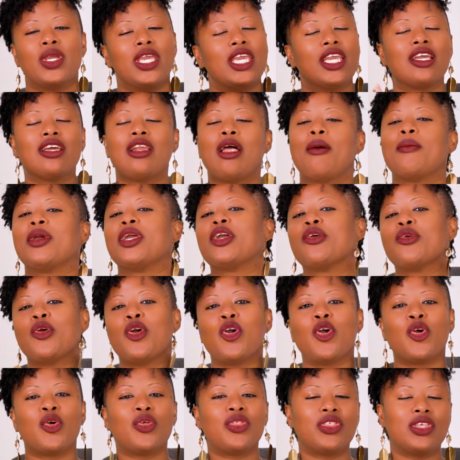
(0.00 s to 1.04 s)
economic
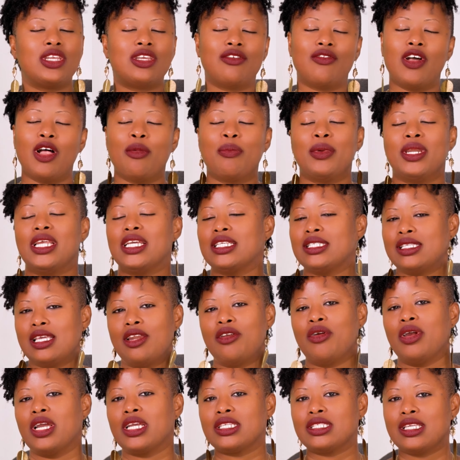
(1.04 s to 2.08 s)
growth and development, et
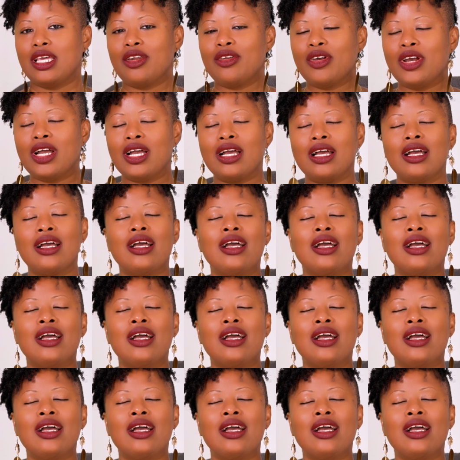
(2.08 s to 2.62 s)
cetera, et cetera.